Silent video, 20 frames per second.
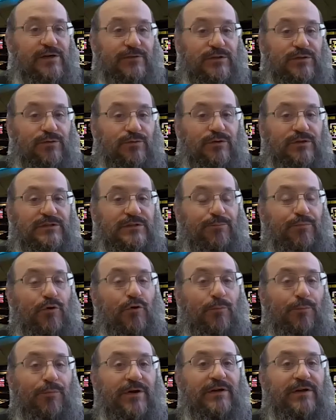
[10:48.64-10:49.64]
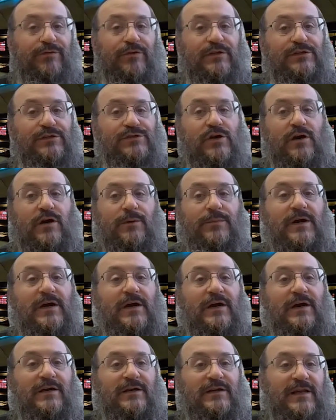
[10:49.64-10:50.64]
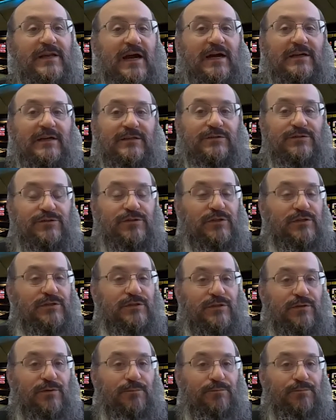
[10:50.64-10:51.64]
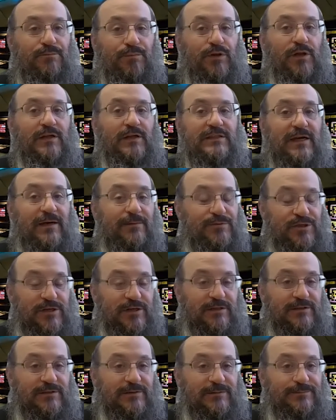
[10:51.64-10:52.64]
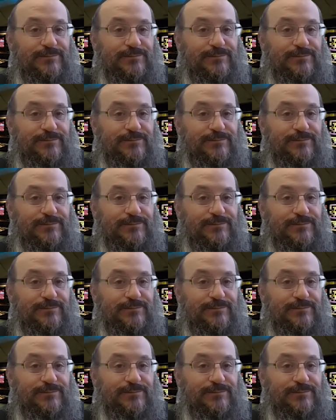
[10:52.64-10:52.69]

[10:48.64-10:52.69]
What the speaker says: tool is appropriate for the job, not just the blunt object.